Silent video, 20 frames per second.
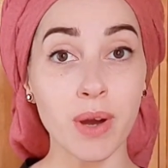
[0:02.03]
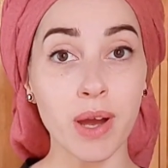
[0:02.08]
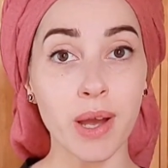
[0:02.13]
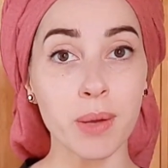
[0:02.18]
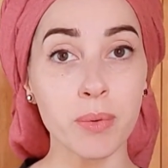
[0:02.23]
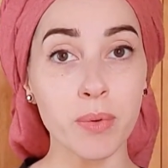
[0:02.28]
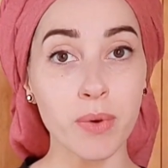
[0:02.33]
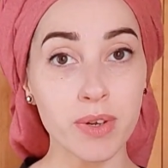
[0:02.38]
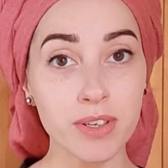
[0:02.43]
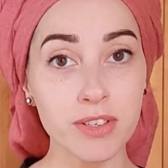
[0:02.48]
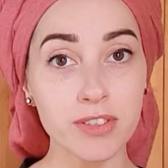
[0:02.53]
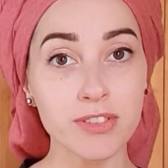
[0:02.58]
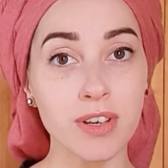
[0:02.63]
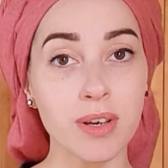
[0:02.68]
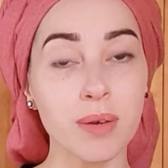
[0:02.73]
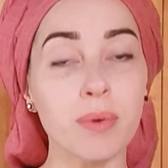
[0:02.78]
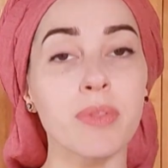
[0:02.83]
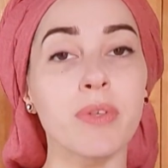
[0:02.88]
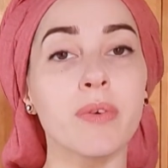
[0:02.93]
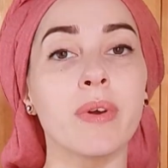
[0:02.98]
I'm going to
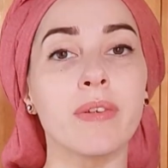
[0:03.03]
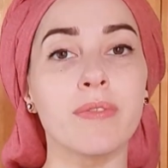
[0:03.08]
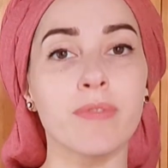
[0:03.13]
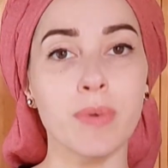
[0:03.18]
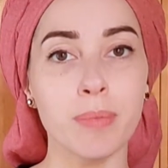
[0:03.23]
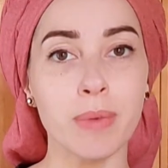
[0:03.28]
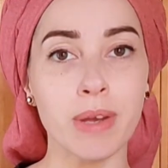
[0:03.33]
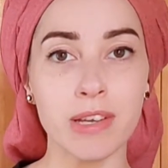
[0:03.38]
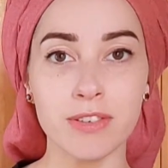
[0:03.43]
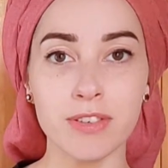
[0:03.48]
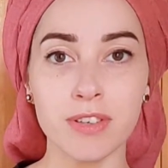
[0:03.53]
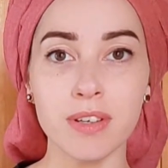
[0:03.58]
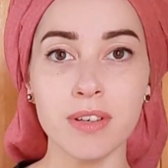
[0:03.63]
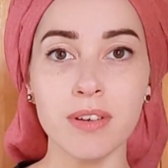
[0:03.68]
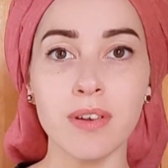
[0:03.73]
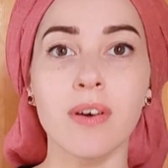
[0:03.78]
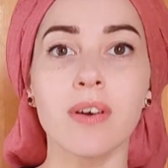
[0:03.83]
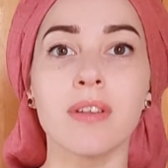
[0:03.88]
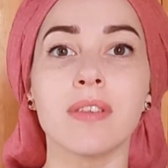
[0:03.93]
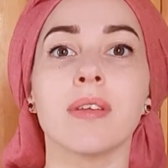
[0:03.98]
share with you information
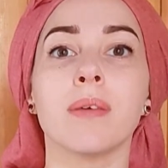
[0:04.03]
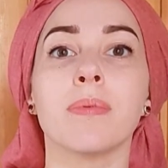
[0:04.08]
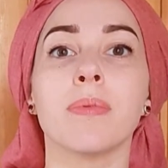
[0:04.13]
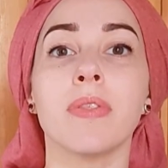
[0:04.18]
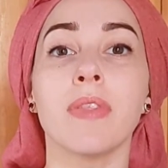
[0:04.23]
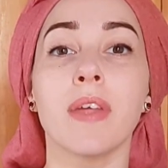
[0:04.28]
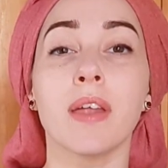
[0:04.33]
on something